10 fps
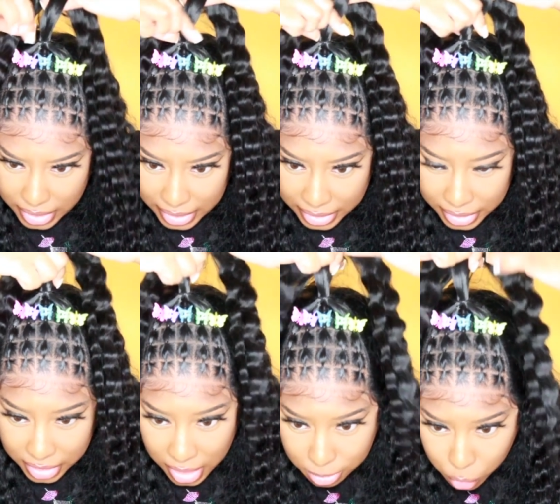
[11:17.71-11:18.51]
And it
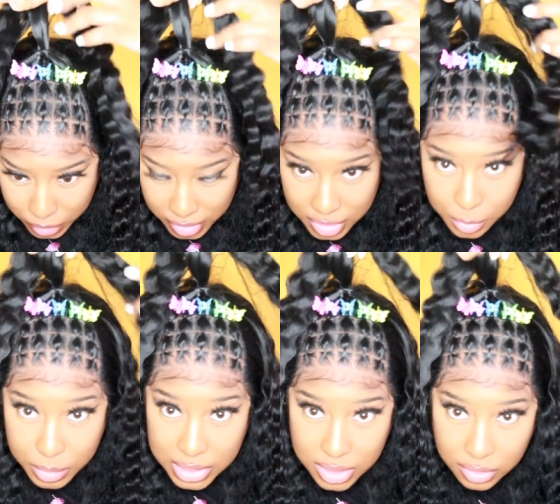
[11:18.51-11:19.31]
comes with this
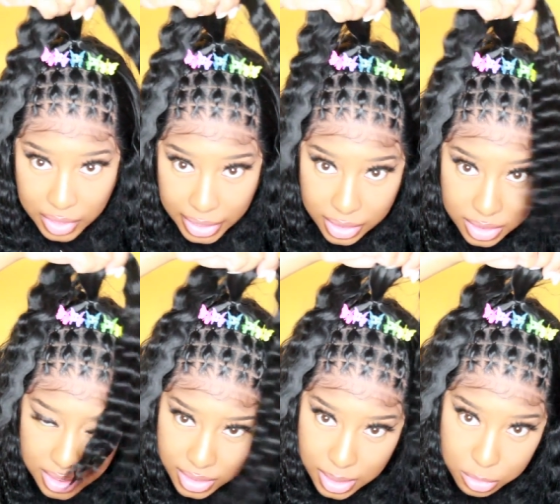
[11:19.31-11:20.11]
piece of like,
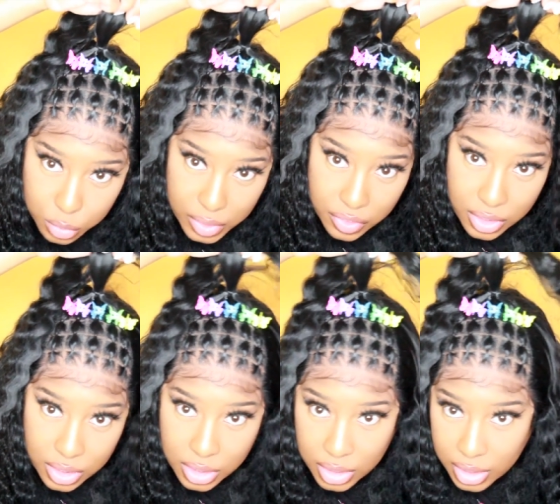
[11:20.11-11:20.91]
it comes with
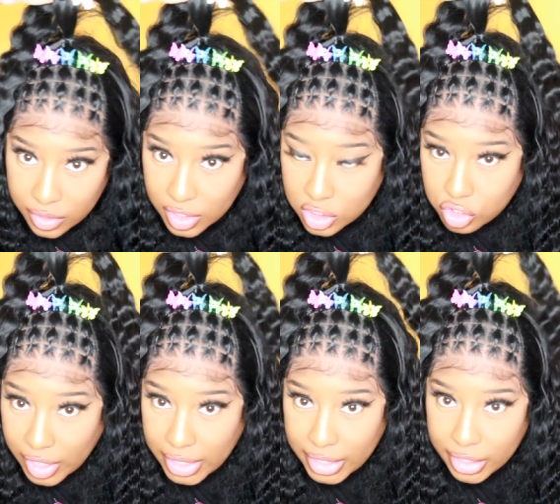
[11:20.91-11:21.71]
this
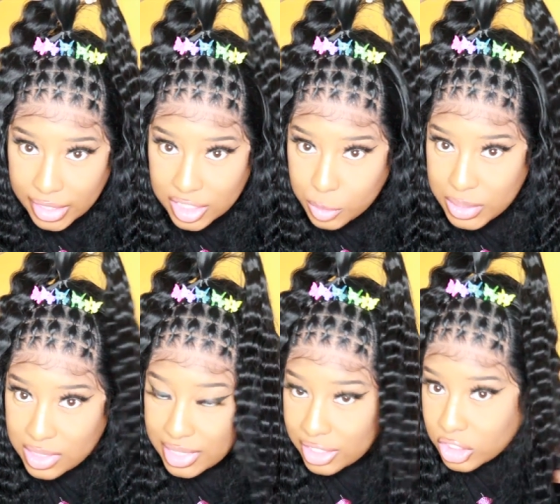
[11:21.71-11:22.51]
right here. And this piece
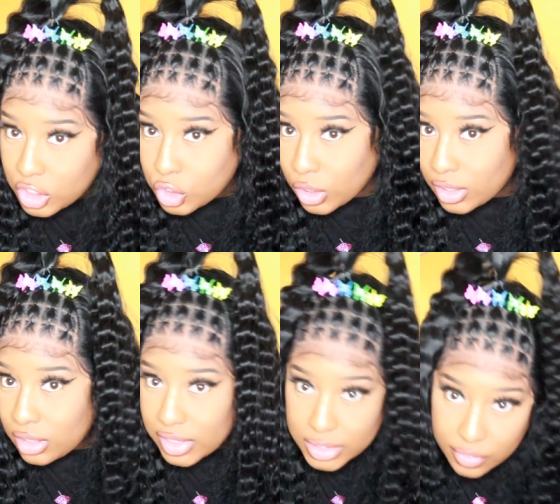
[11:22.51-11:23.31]
is actually shorter than
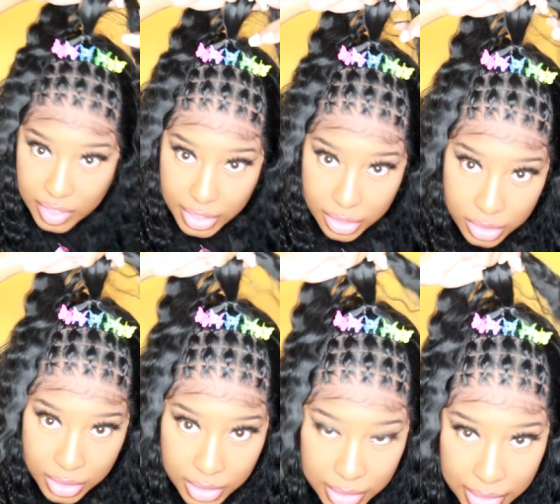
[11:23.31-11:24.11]
the rest of the hair.
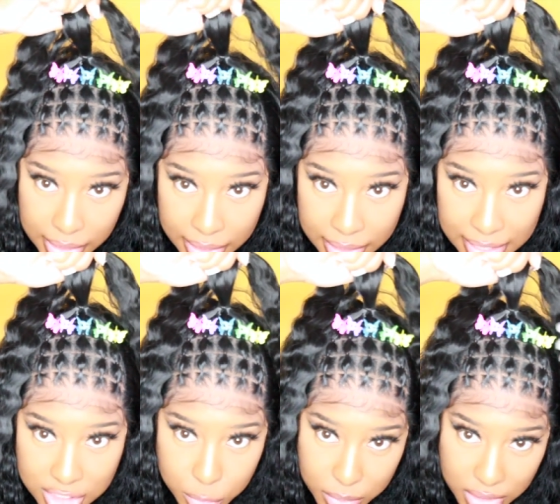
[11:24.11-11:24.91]
And
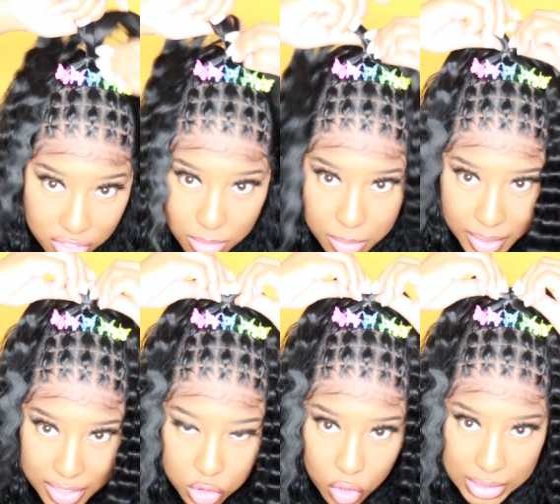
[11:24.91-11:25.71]
I just put it in a rubber band.
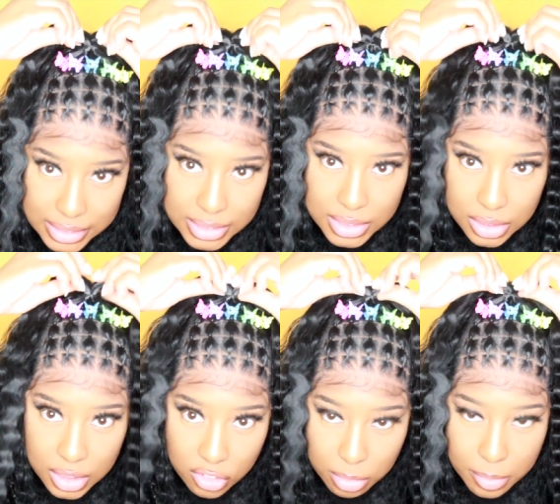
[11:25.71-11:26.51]
That's all I did.
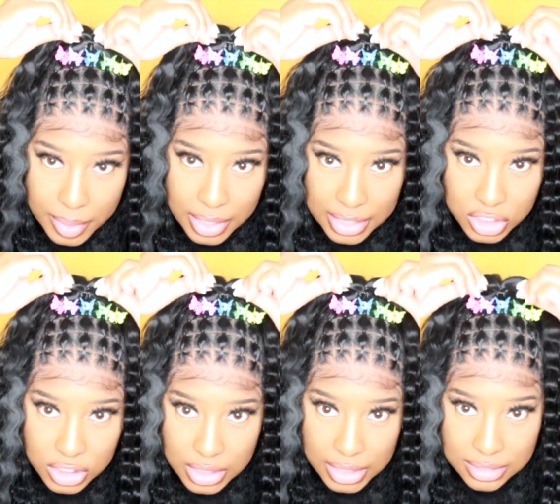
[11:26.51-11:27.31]
In a rubber band, and I
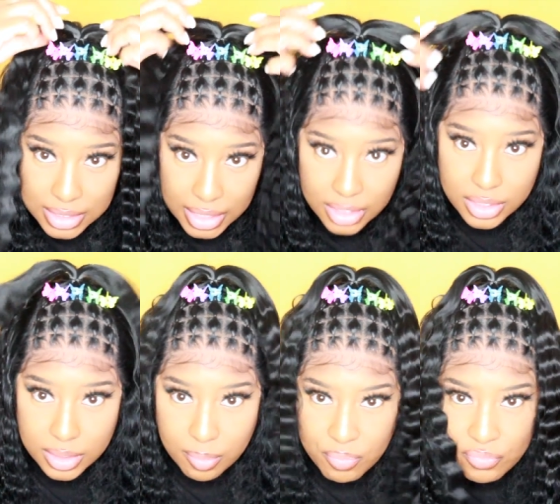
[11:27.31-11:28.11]
just kind of tightened
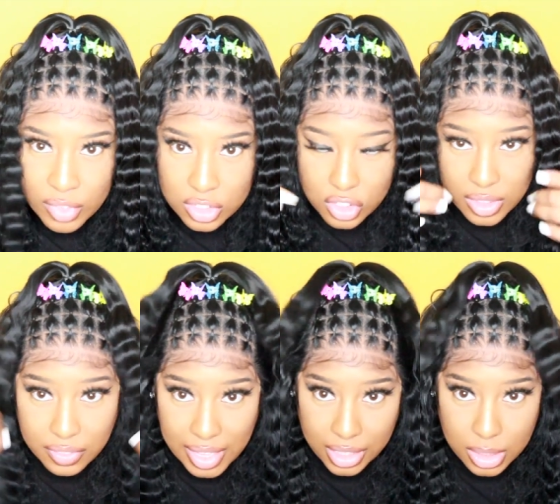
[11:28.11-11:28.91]
it so
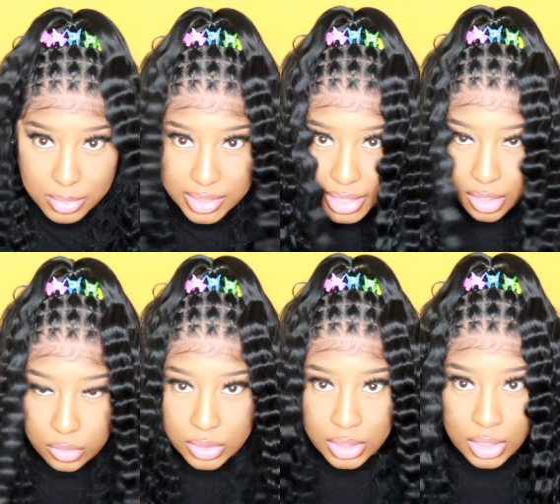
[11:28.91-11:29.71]
that that comes
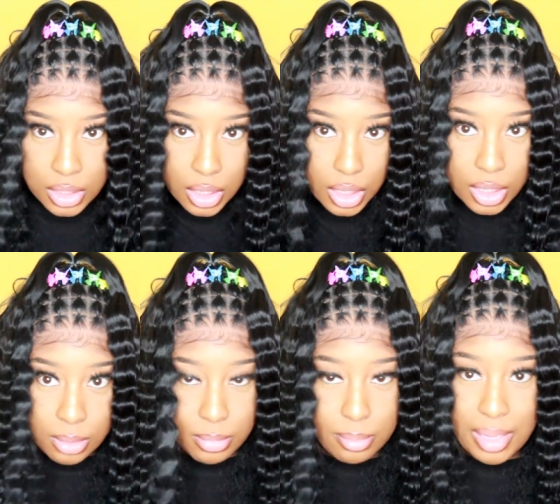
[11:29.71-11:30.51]
down
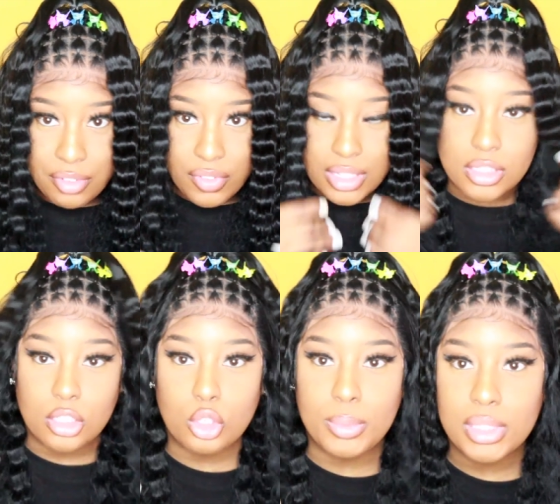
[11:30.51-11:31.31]
Um, my face a
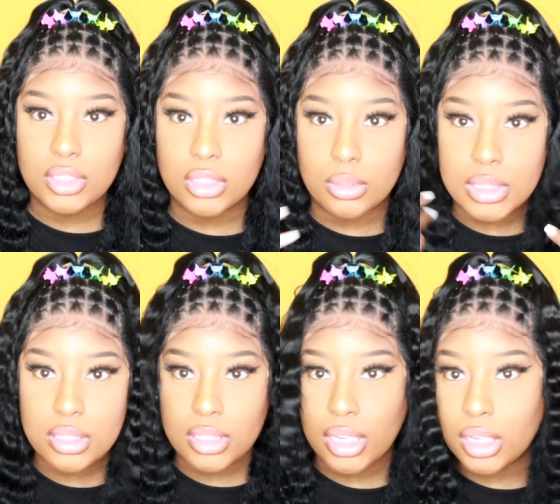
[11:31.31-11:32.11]
little bit, so
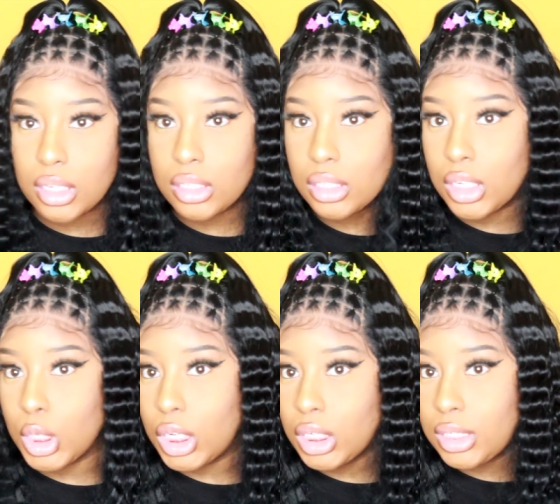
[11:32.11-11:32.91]
it's like a
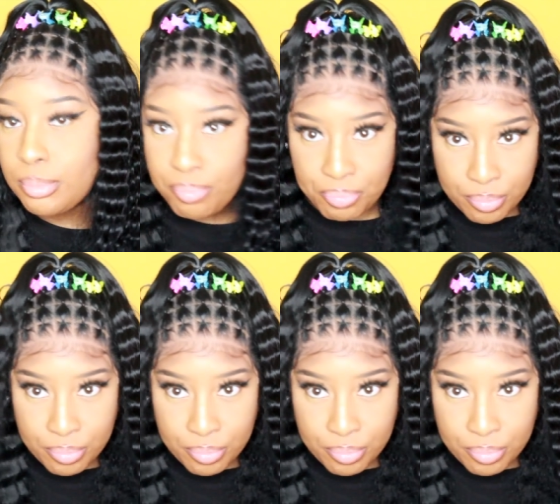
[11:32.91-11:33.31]
look.